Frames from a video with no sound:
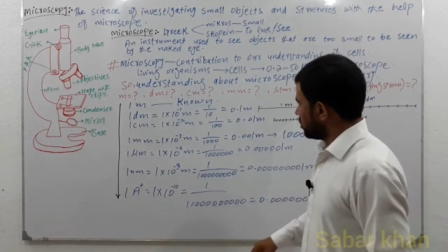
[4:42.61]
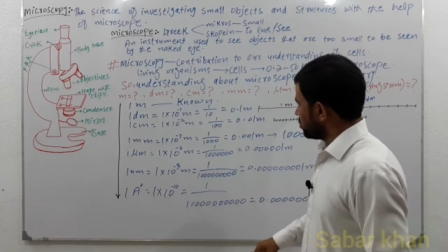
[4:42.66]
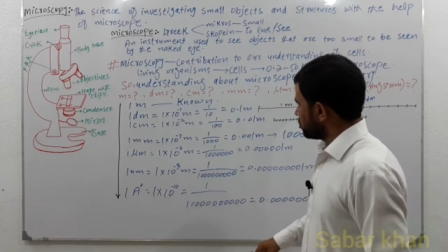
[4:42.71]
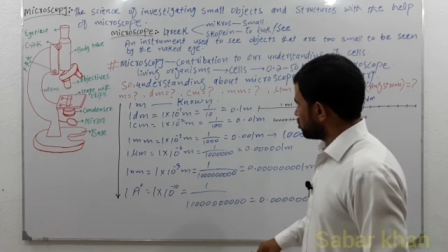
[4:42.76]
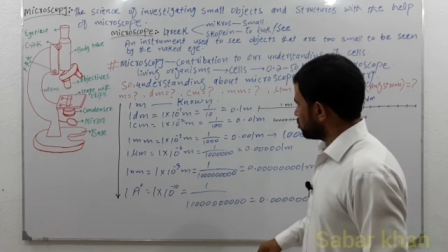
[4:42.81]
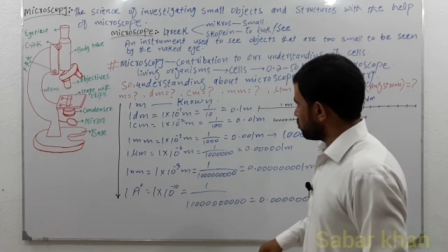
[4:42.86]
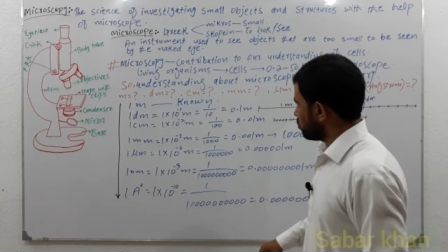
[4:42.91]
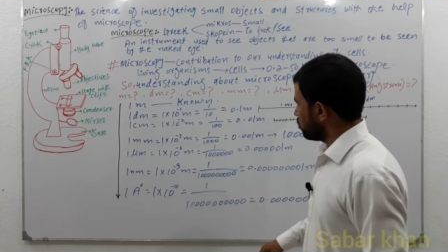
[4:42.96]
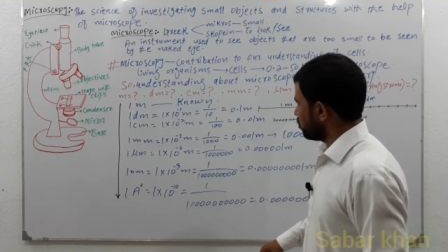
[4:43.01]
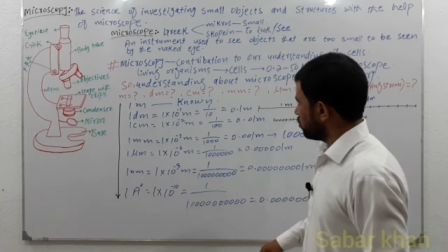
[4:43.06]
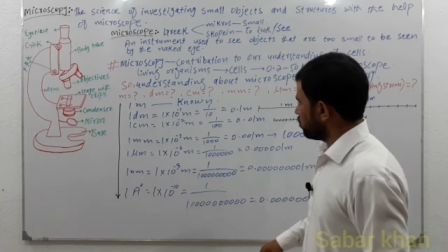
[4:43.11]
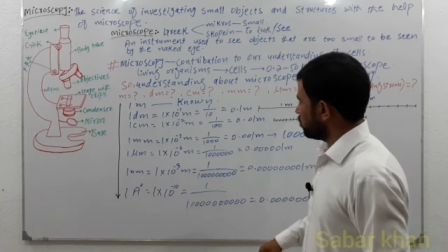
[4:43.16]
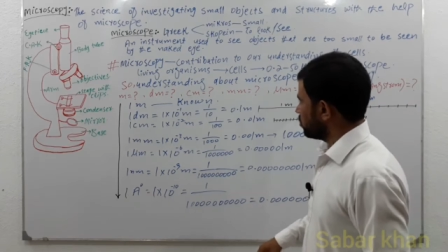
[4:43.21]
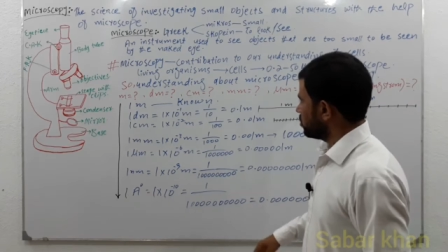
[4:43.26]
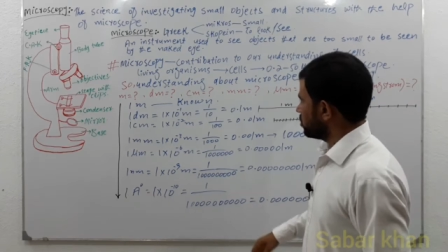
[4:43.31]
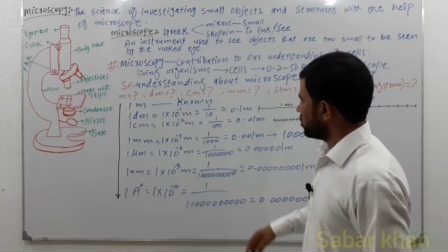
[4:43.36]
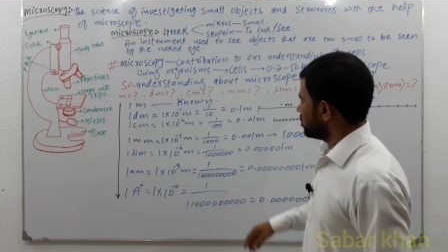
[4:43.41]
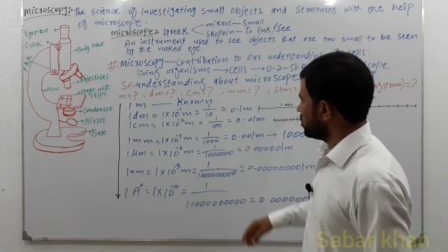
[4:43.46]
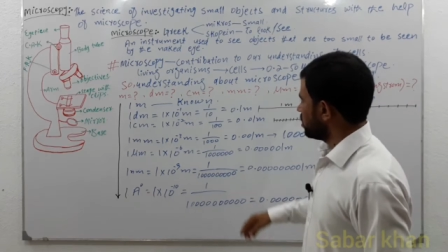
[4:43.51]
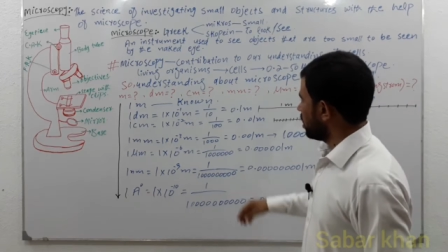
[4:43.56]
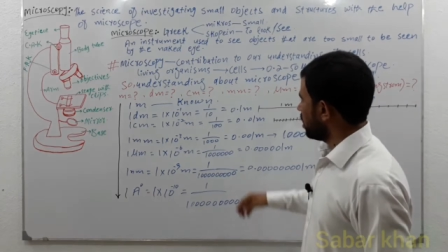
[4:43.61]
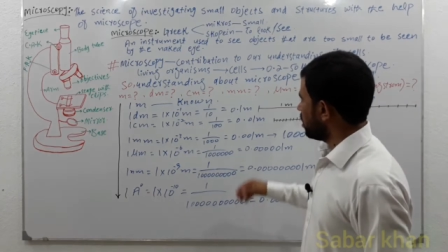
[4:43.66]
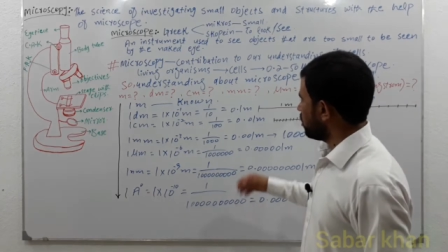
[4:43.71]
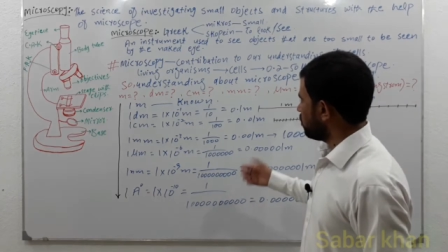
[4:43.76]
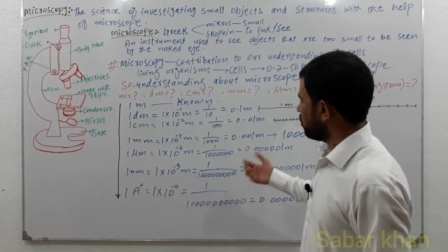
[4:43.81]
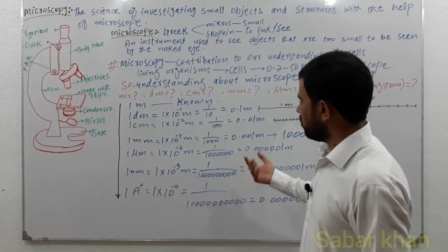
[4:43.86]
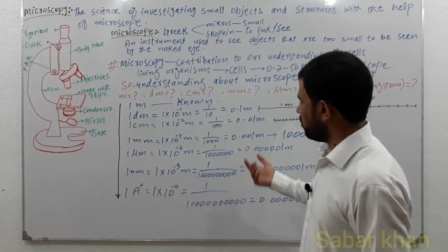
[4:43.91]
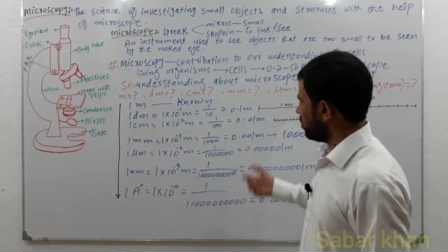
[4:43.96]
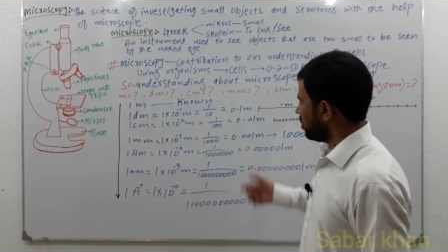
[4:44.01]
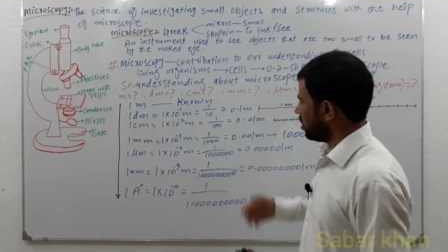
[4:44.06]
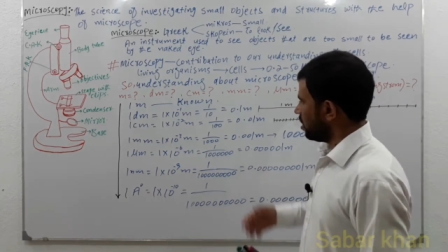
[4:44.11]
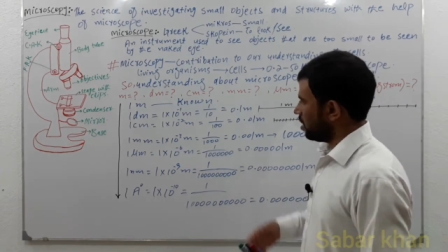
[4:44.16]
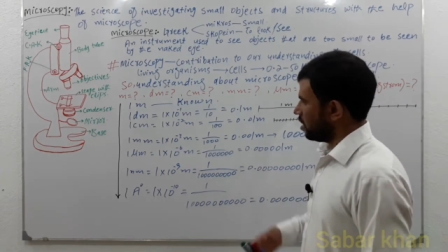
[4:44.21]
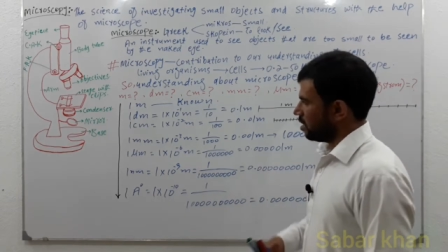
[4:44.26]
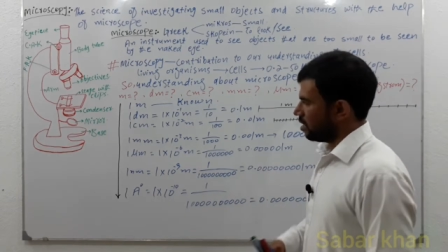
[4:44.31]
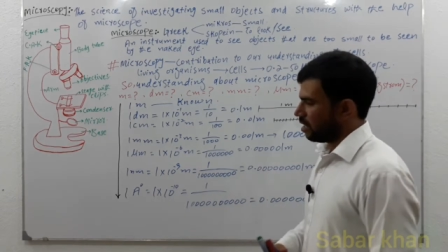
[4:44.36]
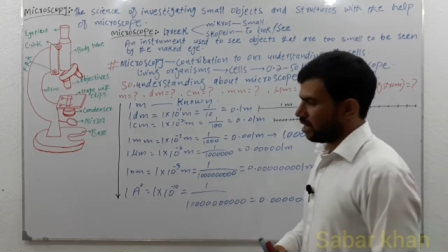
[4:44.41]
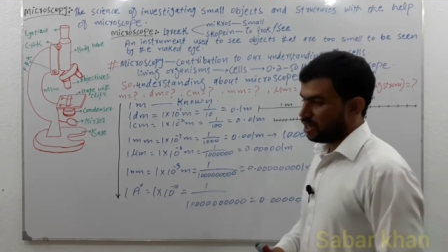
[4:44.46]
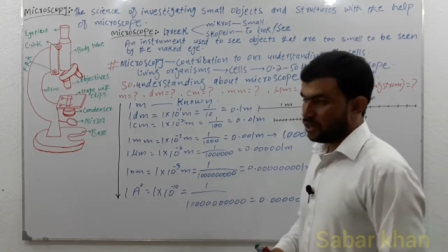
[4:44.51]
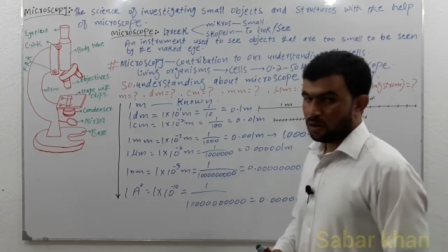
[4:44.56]
So now
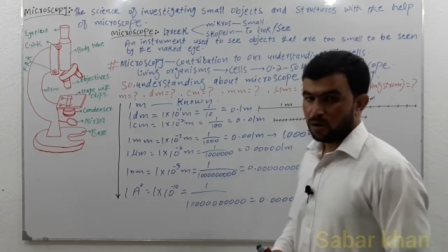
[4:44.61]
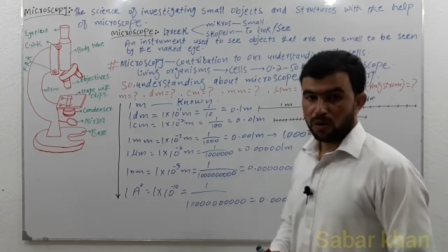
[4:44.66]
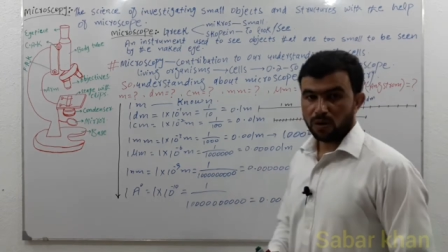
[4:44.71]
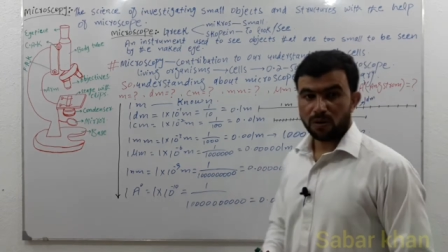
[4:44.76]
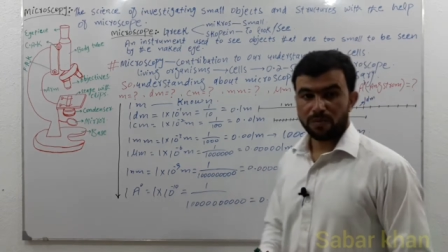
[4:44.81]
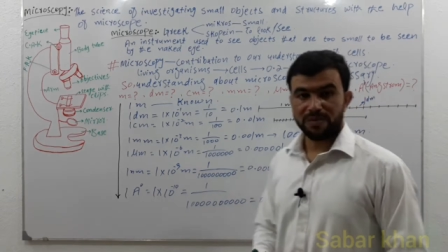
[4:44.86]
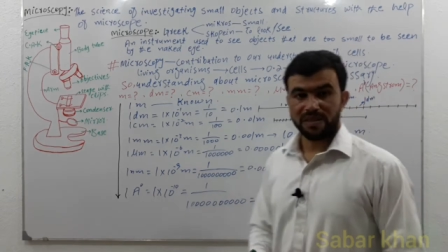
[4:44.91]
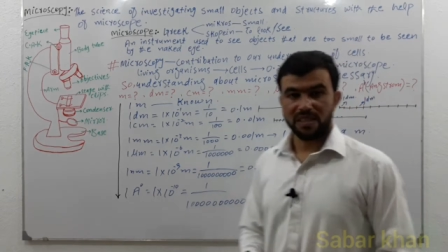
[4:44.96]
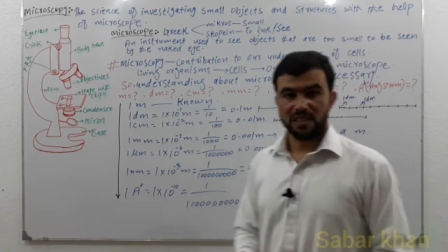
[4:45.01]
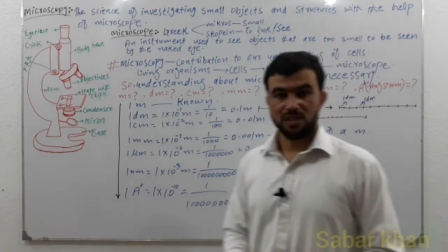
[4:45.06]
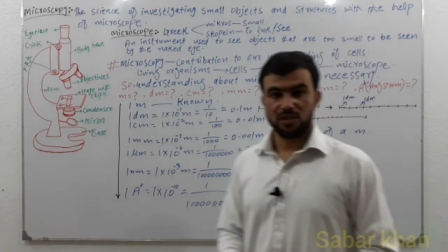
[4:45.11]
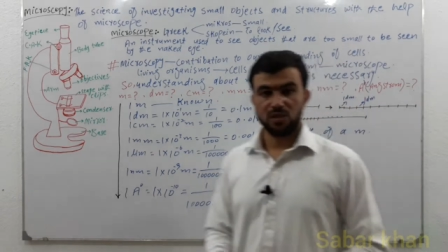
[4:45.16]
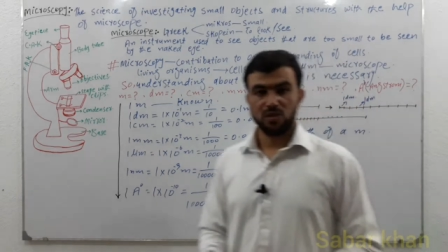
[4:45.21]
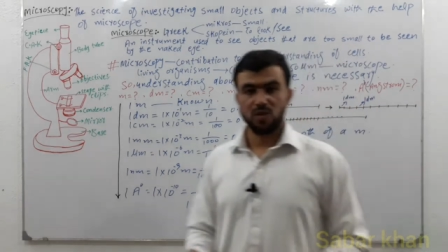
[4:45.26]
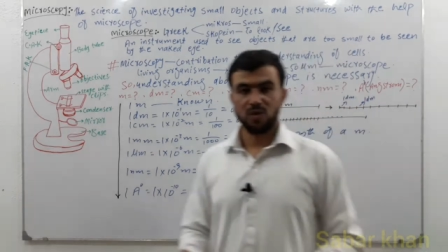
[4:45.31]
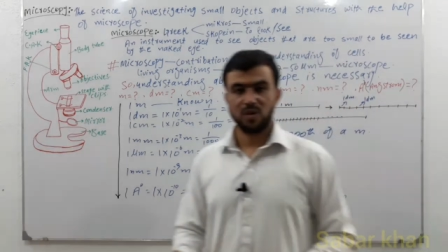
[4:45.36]
I hope that you